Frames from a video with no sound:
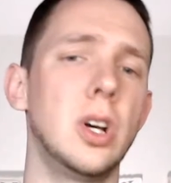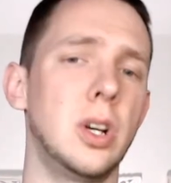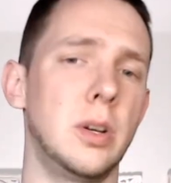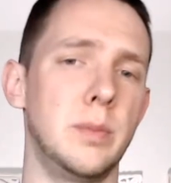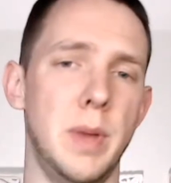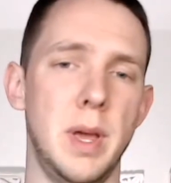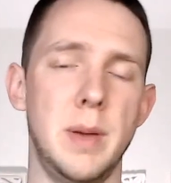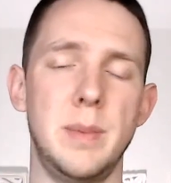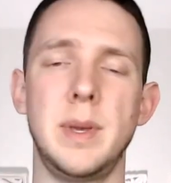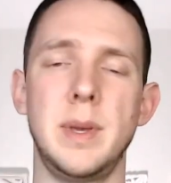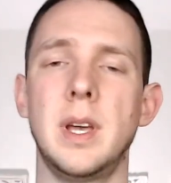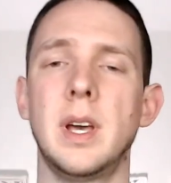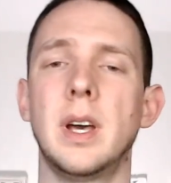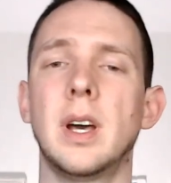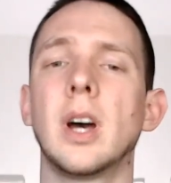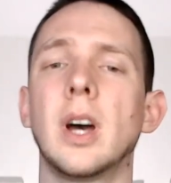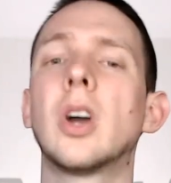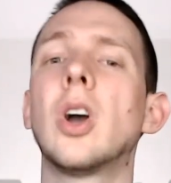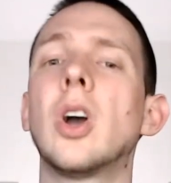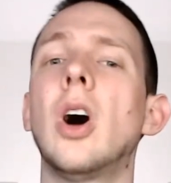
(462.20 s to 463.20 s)
Maybe
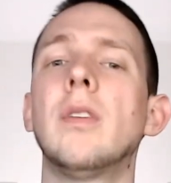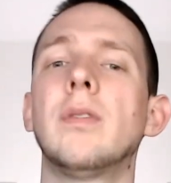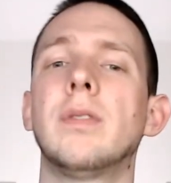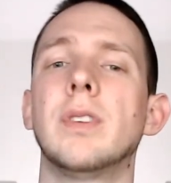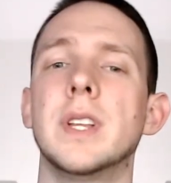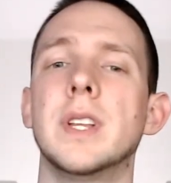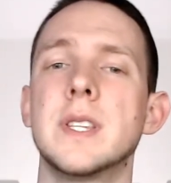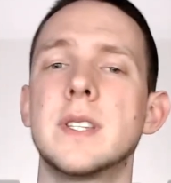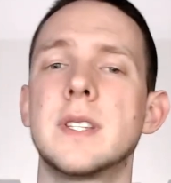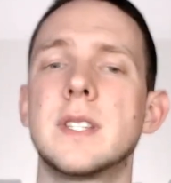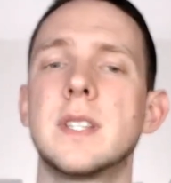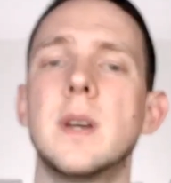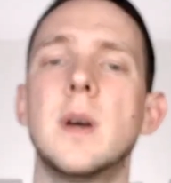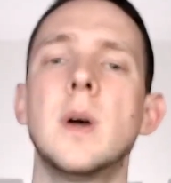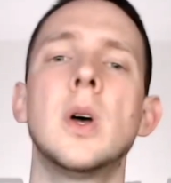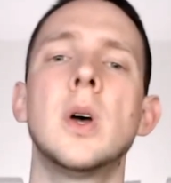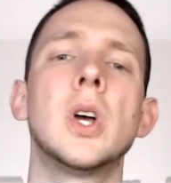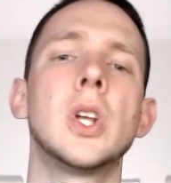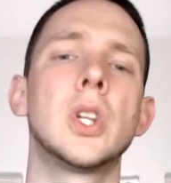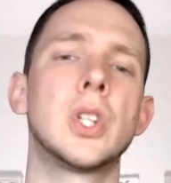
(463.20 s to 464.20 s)
a conference?
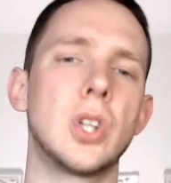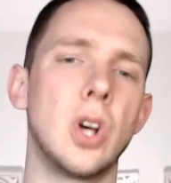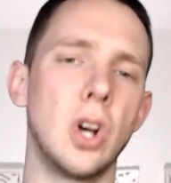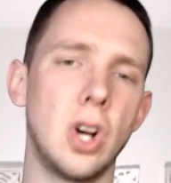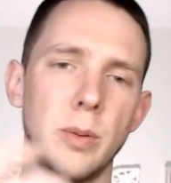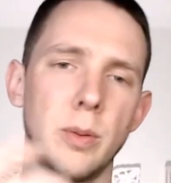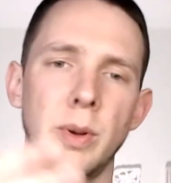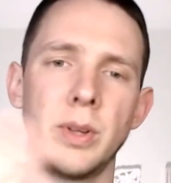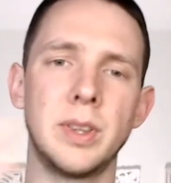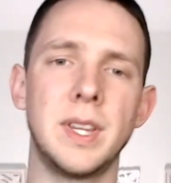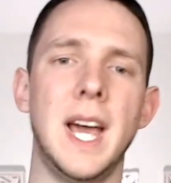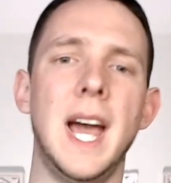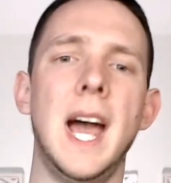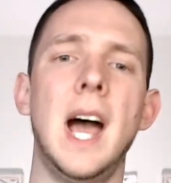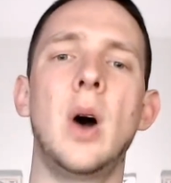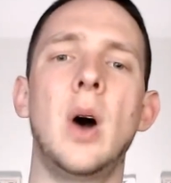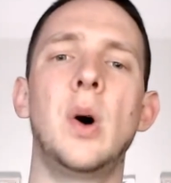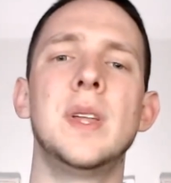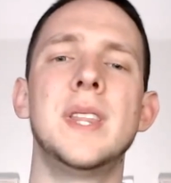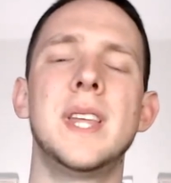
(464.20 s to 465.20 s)
Talk about the
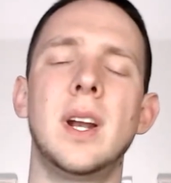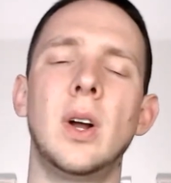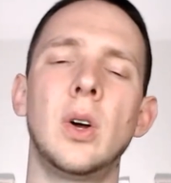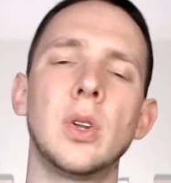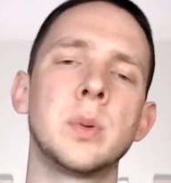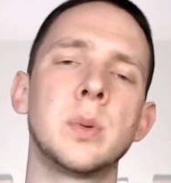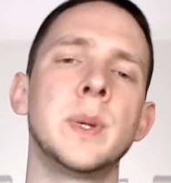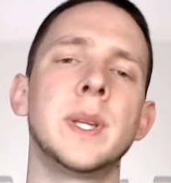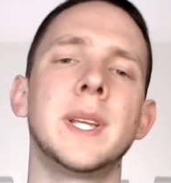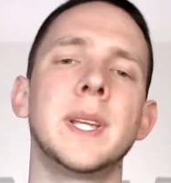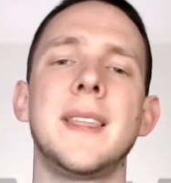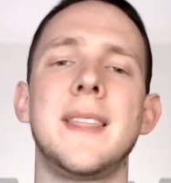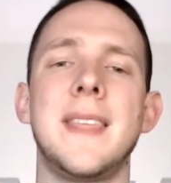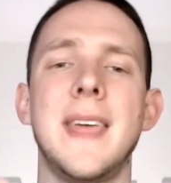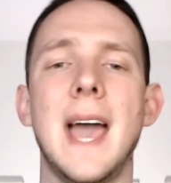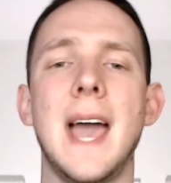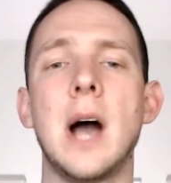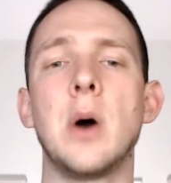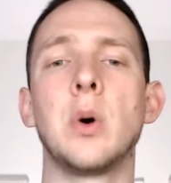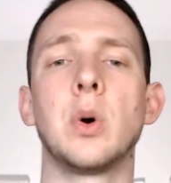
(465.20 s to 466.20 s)
how, and then ultimately the
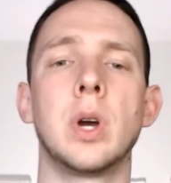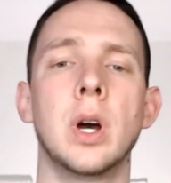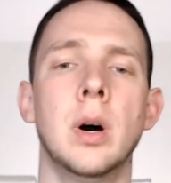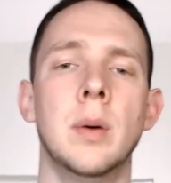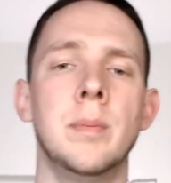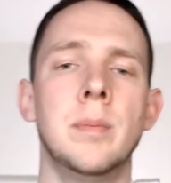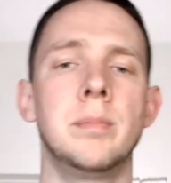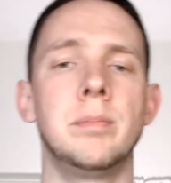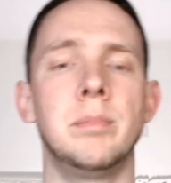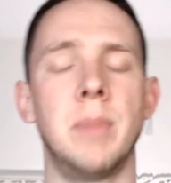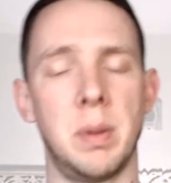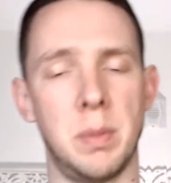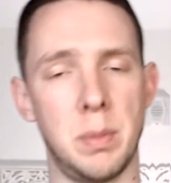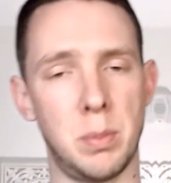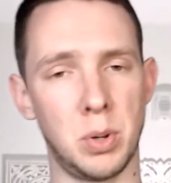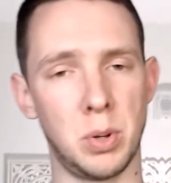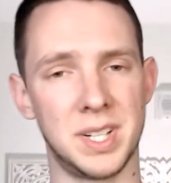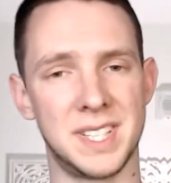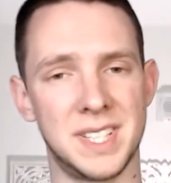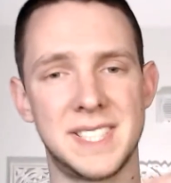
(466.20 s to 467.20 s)
outcome. Maybe
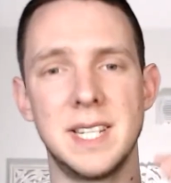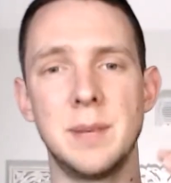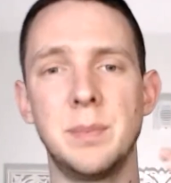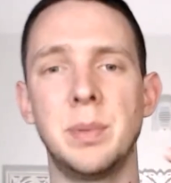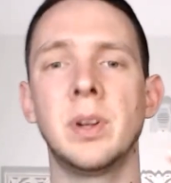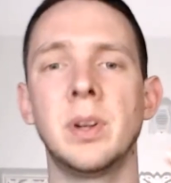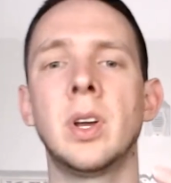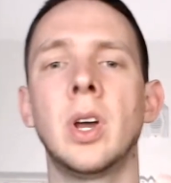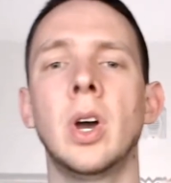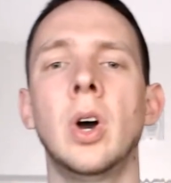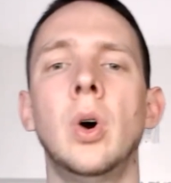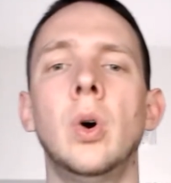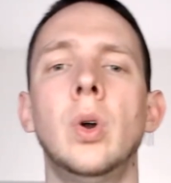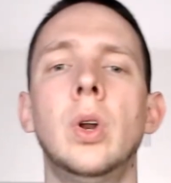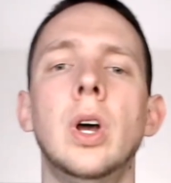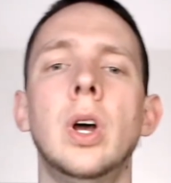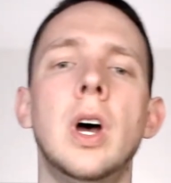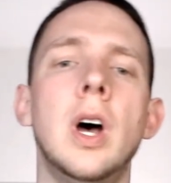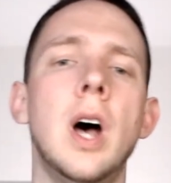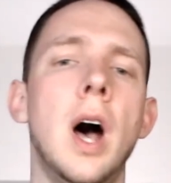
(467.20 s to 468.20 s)
put a snippet of code,
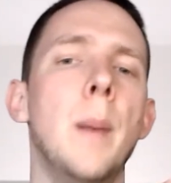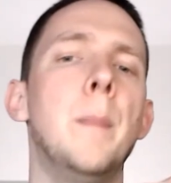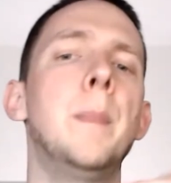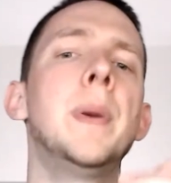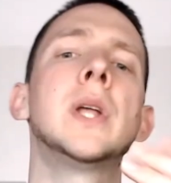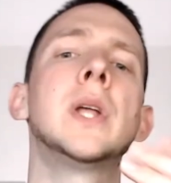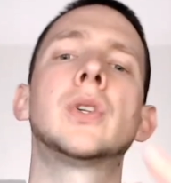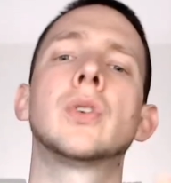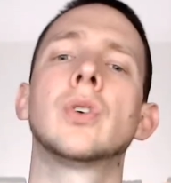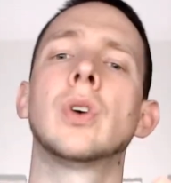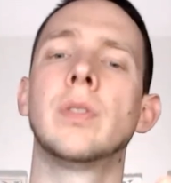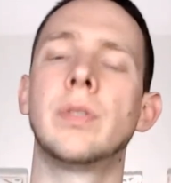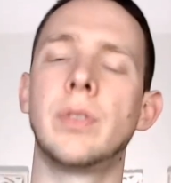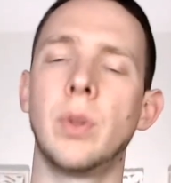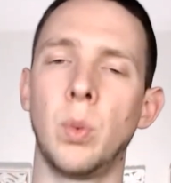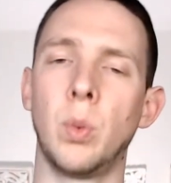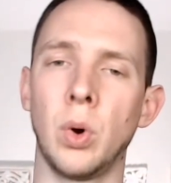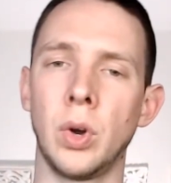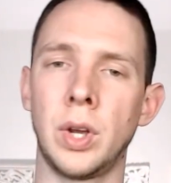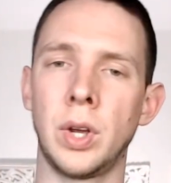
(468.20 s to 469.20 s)
a picture of the
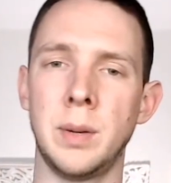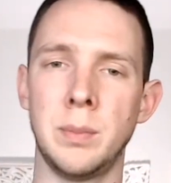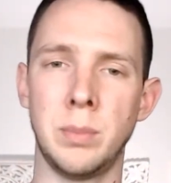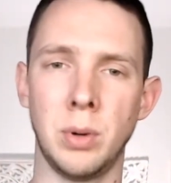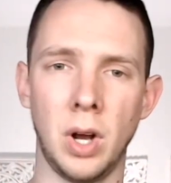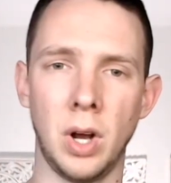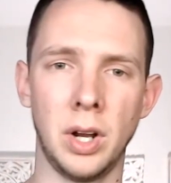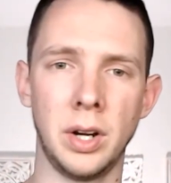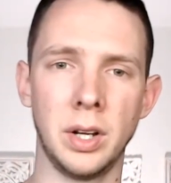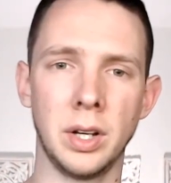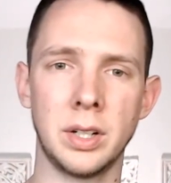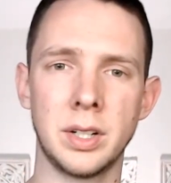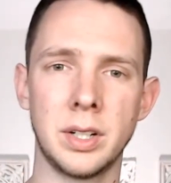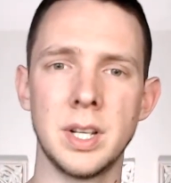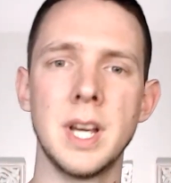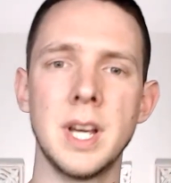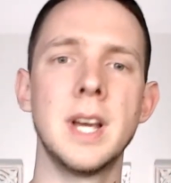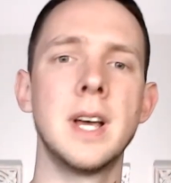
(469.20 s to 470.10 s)
working product.